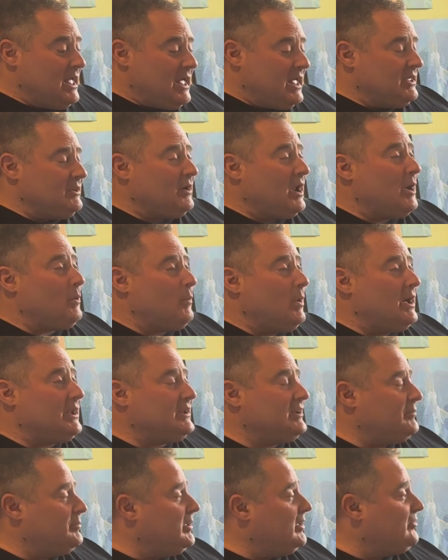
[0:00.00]
you know, I wanted
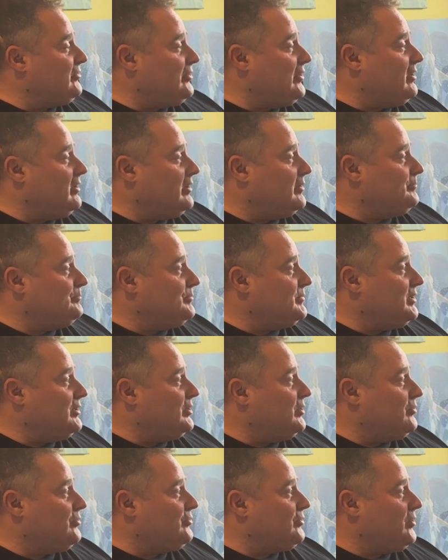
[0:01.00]
to be a star, you
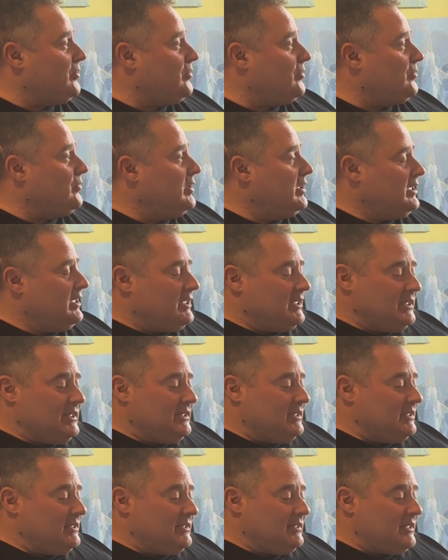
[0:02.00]
know, so
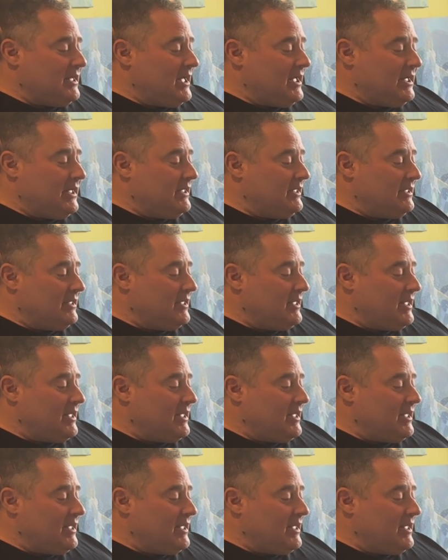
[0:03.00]
I